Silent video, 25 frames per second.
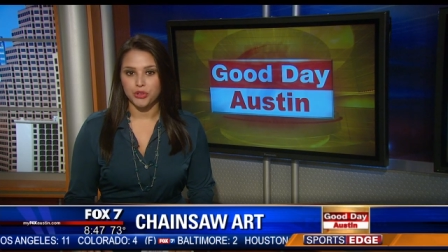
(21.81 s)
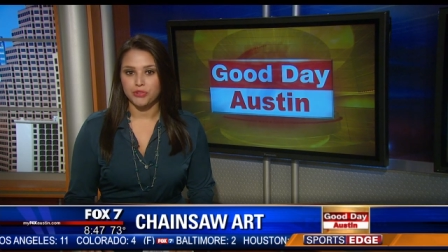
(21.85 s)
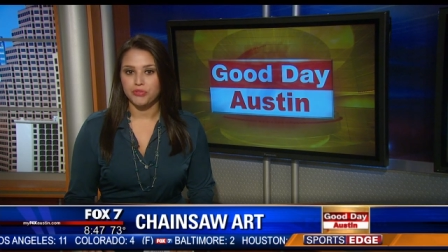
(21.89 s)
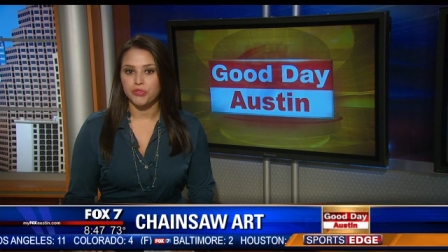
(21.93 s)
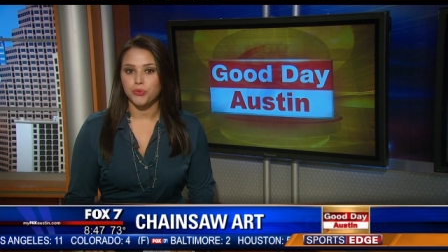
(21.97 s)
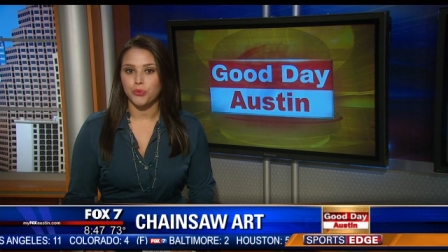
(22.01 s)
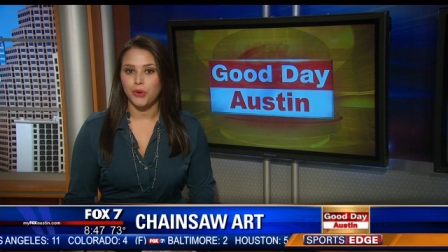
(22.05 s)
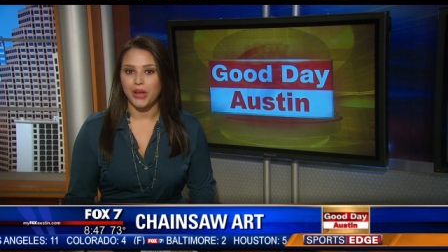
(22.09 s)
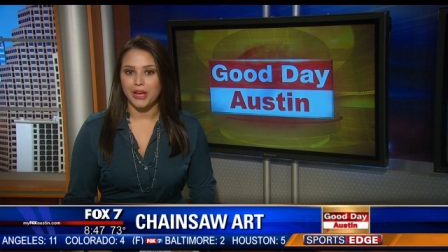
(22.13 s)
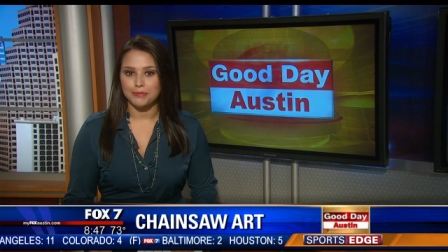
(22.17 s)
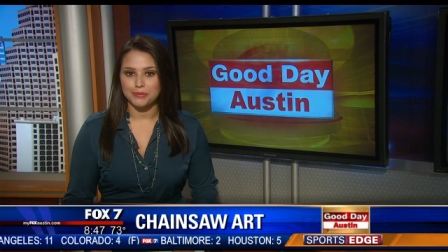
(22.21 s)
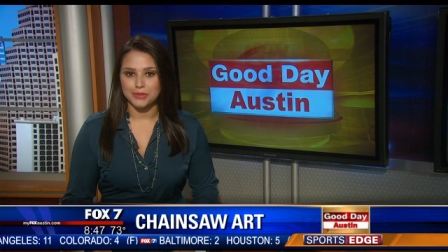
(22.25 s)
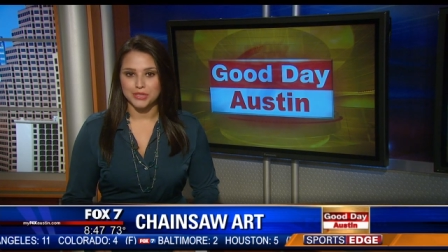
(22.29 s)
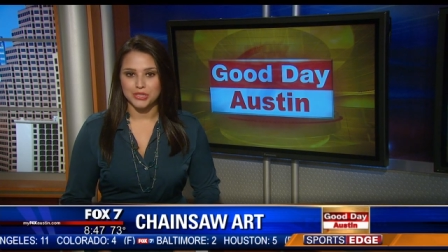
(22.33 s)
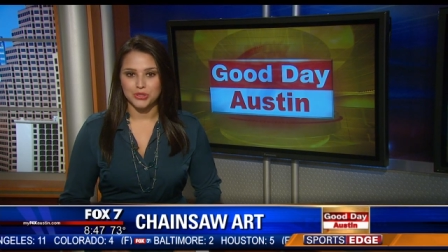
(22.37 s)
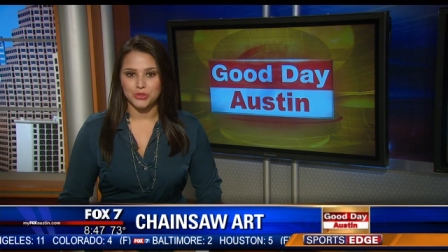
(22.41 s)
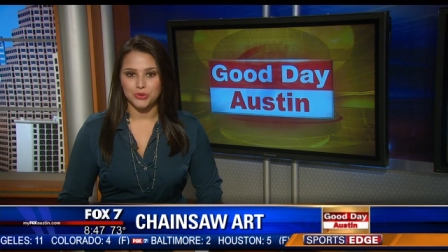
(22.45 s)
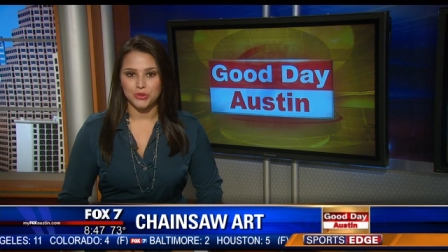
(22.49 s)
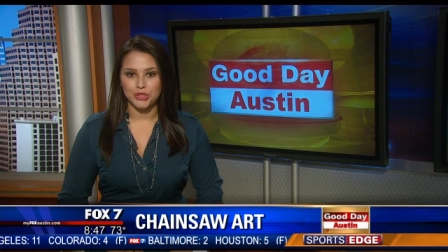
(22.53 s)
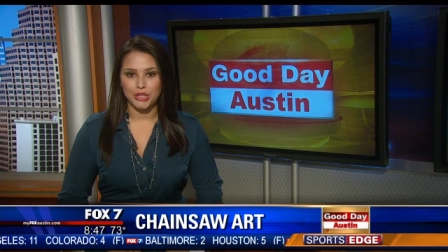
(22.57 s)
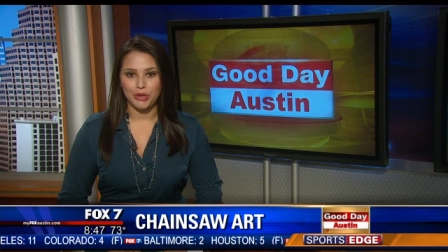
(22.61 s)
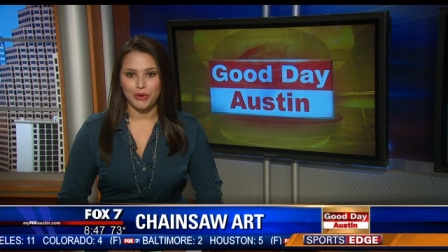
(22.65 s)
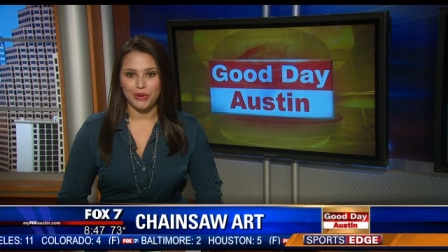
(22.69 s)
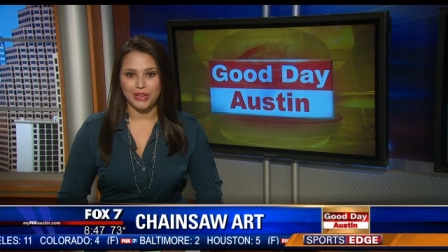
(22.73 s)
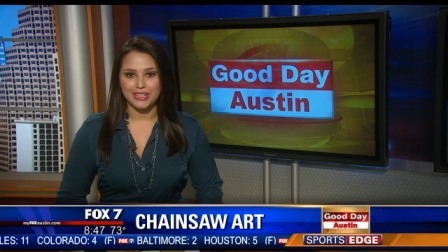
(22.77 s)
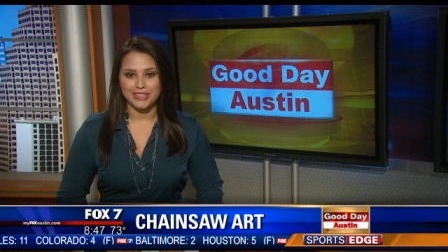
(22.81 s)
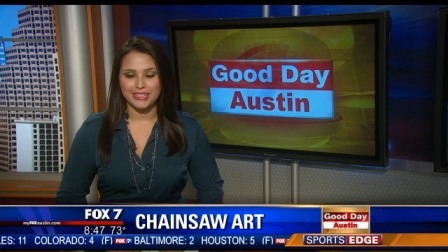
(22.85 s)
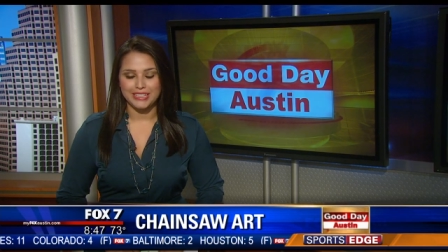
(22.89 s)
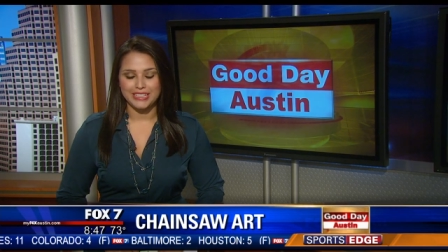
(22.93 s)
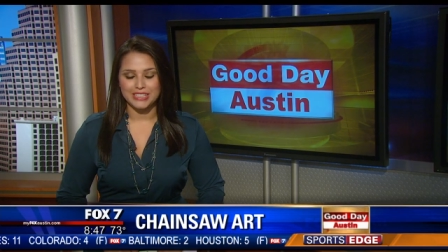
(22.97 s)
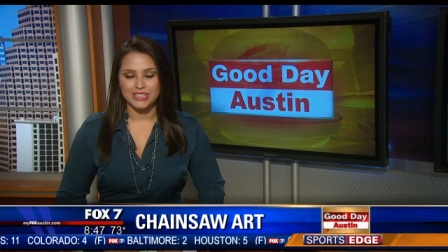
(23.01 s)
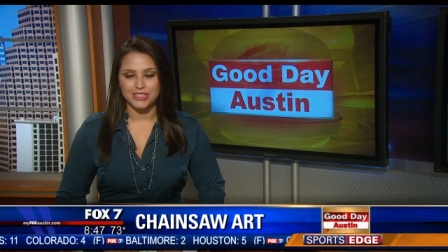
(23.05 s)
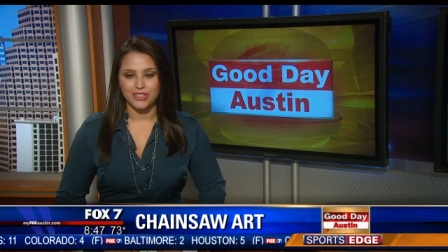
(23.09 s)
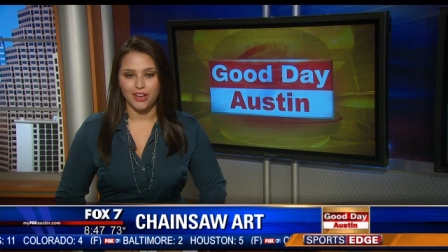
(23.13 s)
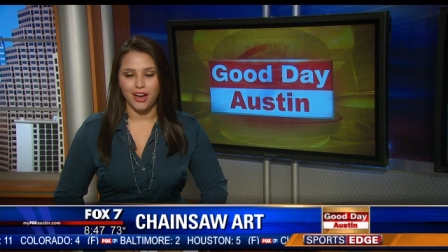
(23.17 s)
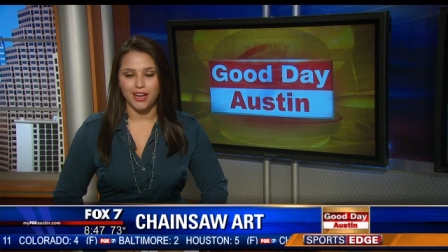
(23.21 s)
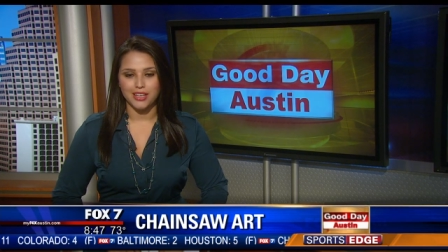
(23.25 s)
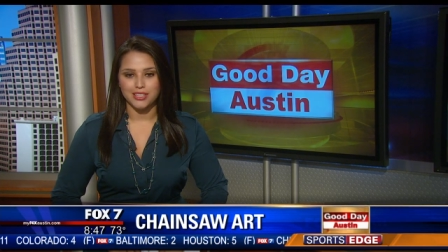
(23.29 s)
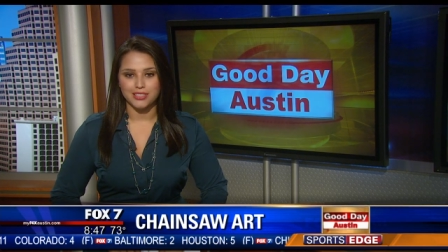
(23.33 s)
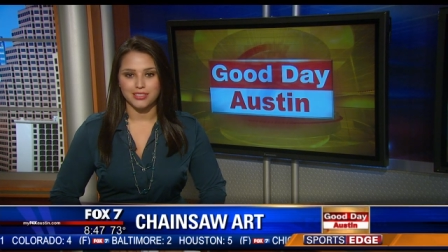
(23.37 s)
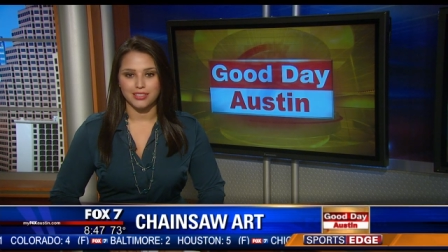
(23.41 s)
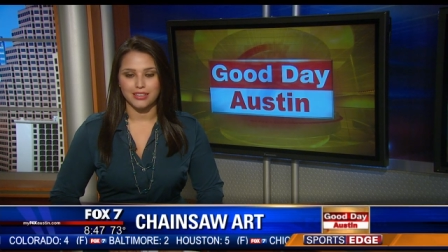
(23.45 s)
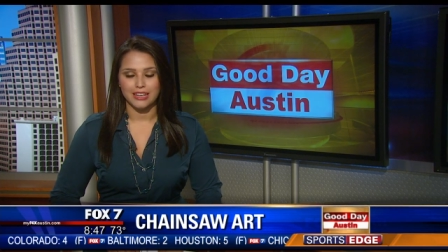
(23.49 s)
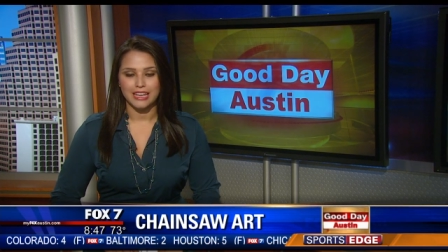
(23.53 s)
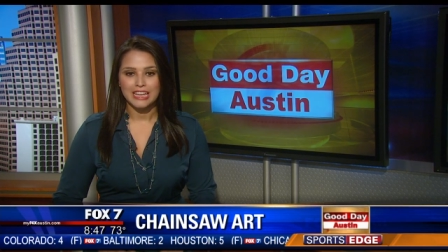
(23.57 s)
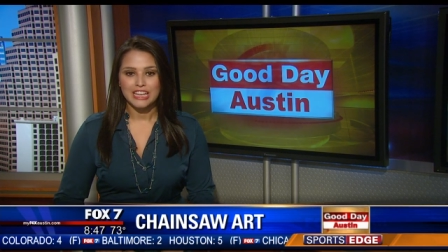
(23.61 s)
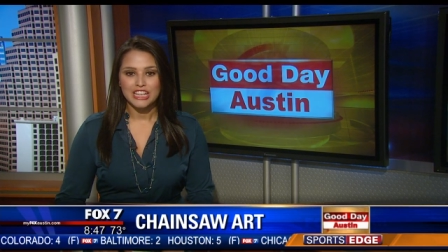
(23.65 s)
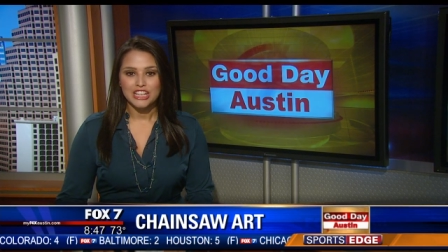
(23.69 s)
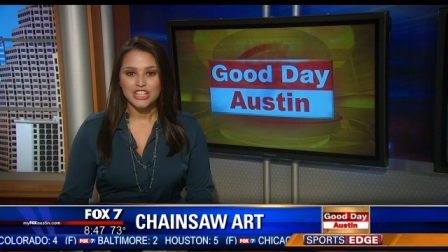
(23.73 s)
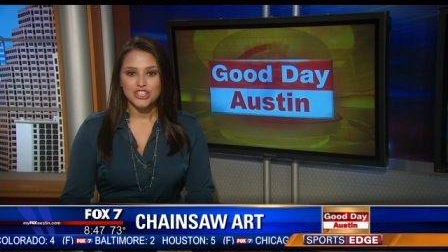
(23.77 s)
Griffon Ramsey studio in East
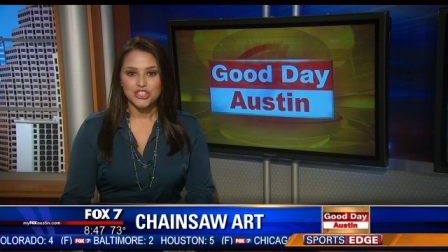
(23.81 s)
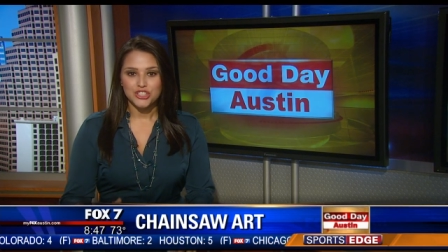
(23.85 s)
Austin,